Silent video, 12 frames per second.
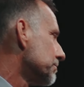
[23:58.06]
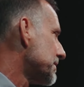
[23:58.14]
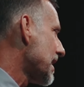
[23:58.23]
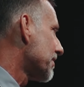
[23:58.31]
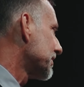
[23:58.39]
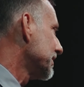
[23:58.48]

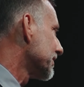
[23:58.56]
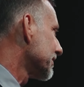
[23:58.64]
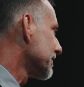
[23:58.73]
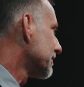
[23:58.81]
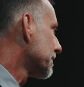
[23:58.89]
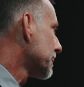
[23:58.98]
down here.
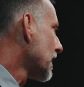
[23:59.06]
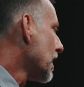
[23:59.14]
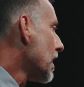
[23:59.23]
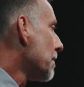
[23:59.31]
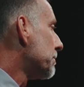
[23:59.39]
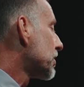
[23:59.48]

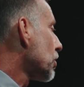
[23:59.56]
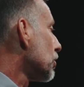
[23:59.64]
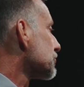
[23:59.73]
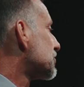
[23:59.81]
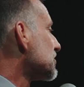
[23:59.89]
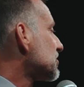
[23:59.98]

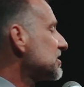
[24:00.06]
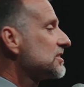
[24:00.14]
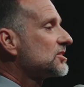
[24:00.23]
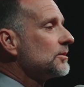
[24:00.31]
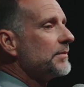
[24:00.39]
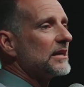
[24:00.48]
Because the
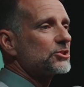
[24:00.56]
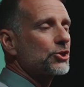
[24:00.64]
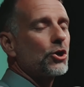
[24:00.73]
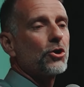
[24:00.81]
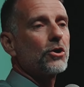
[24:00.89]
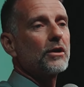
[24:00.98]
system that's
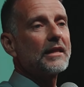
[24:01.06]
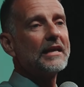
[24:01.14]
currently